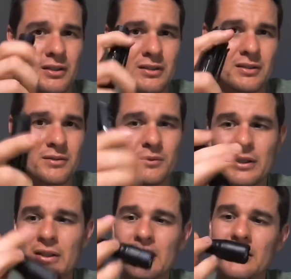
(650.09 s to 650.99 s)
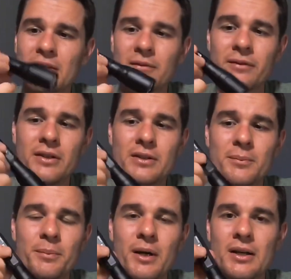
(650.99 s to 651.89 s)
This is really a very
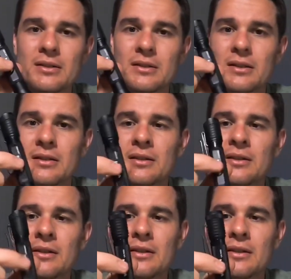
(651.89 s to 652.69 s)
surprising